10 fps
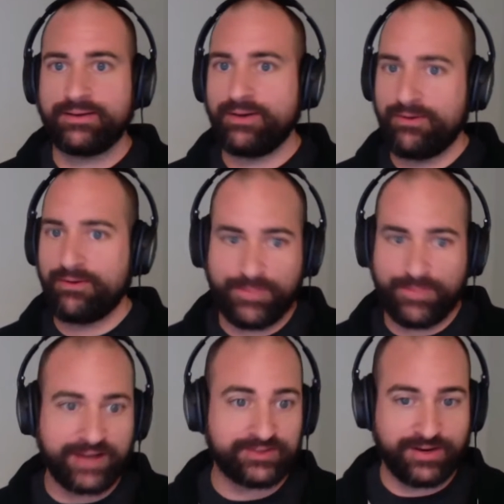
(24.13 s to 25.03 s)
over the
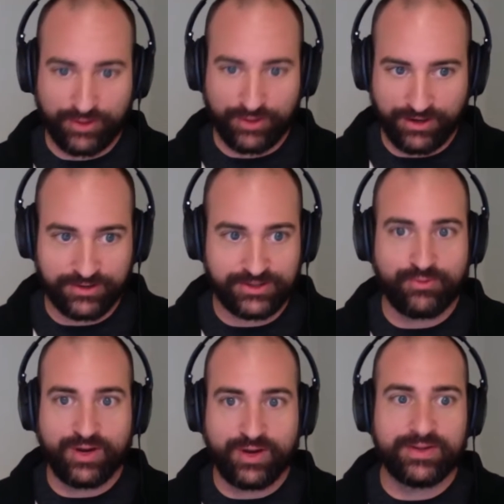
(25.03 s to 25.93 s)
past several years,
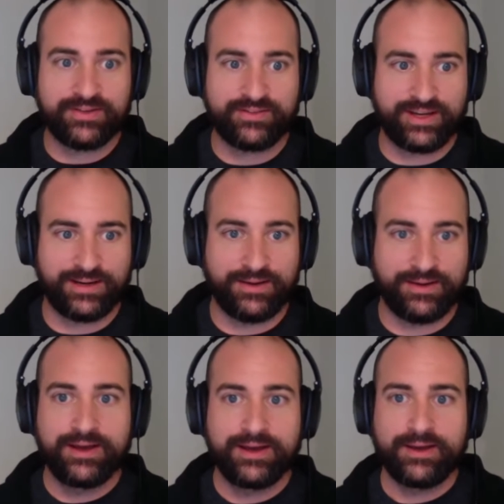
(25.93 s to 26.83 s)
we've been seeing
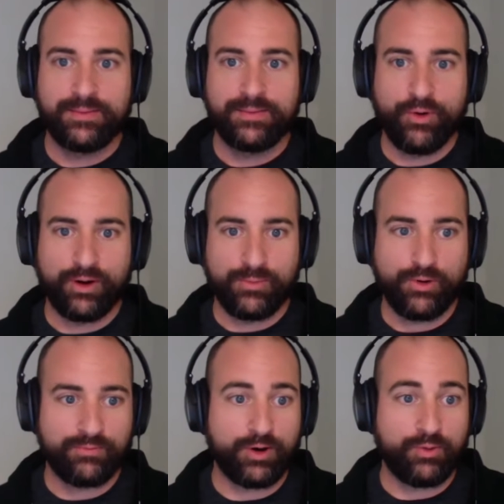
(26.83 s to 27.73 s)
more and
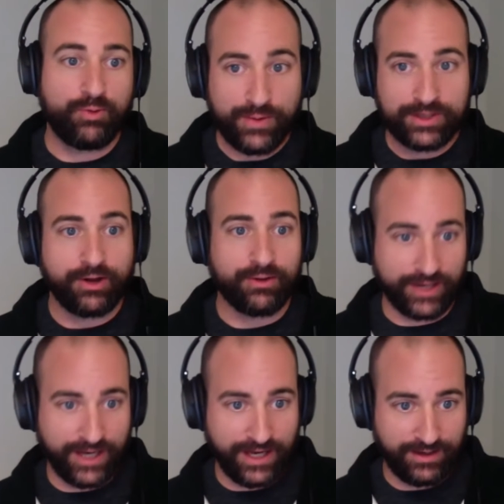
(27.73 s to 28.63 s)
more of what we would call
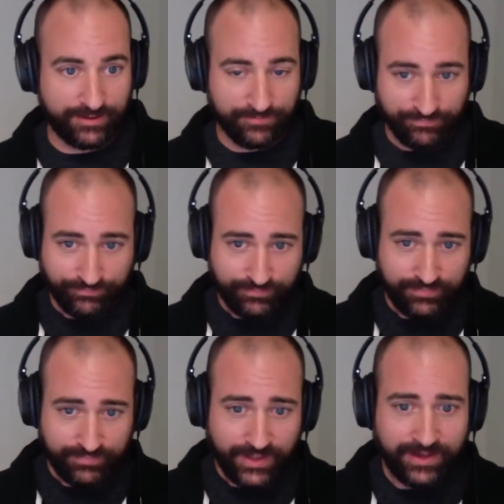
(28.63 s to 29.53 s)
organic
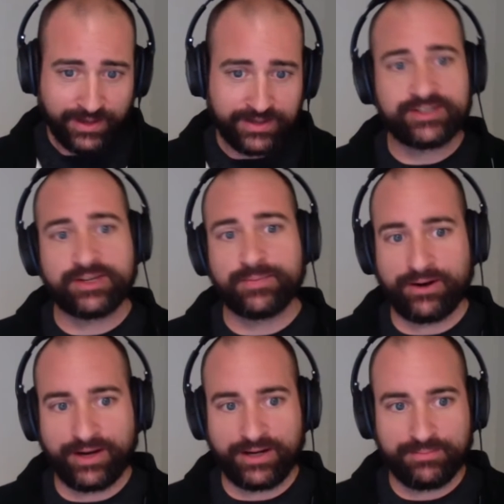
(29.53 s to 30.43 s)
kind of
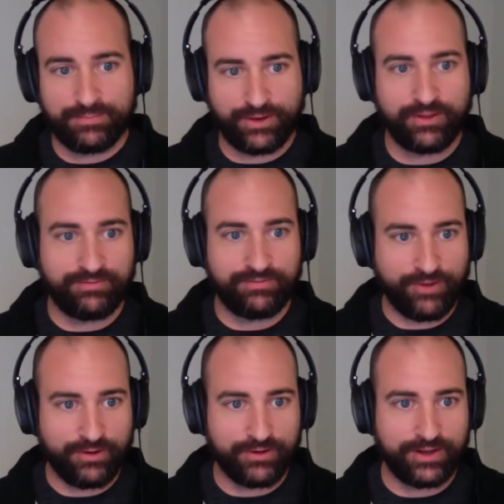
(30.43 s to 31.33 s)
disappearing below the
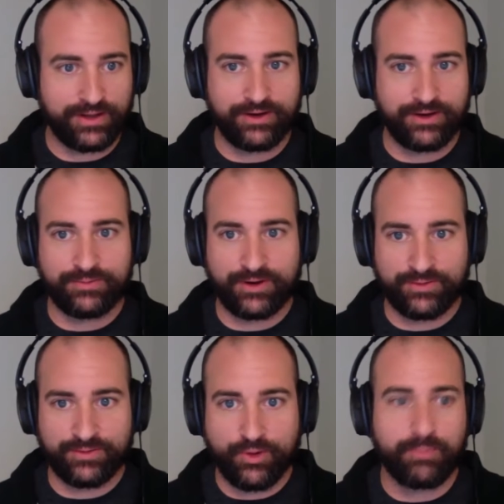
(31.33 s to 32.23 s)
fold, and
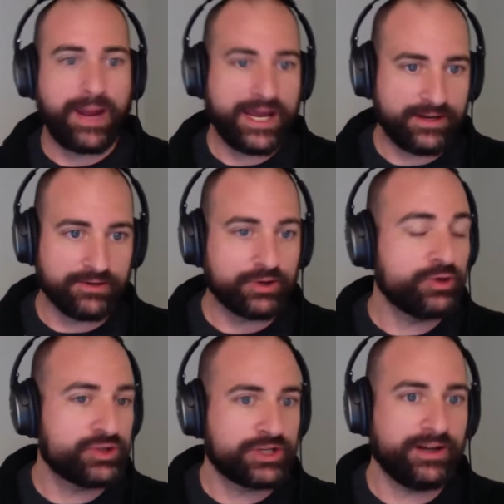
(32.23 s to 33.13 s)
there's more paid
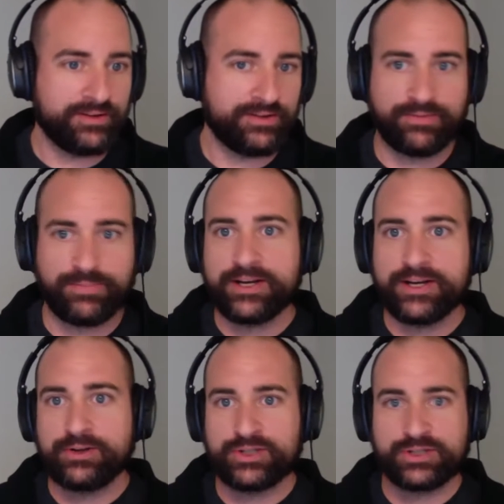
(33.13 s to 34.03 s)
inclusion in a sense. Paid
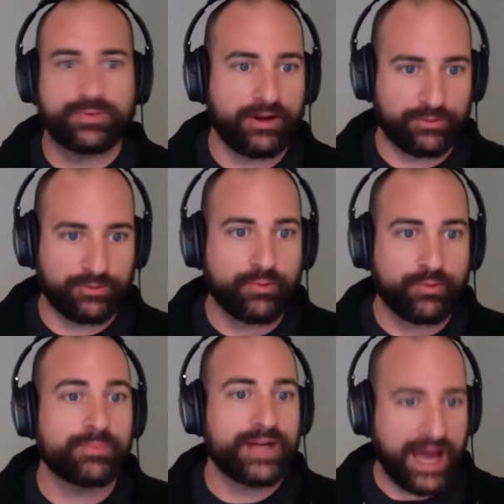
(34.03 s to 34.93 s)
inclusion is probably not the right
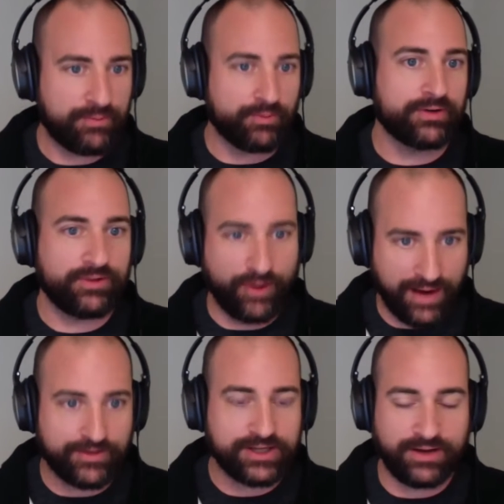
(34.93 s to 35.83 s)
word, but AdWords,
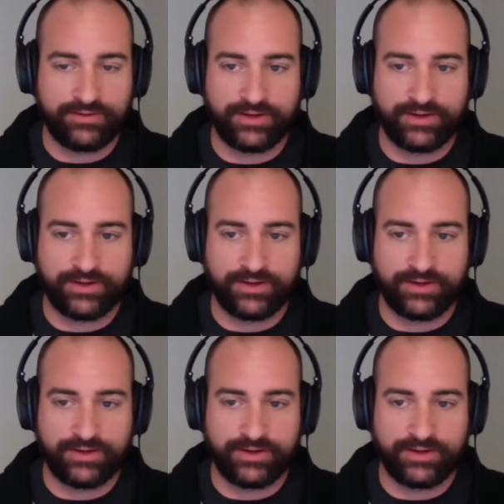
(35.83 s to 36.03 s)
advertising.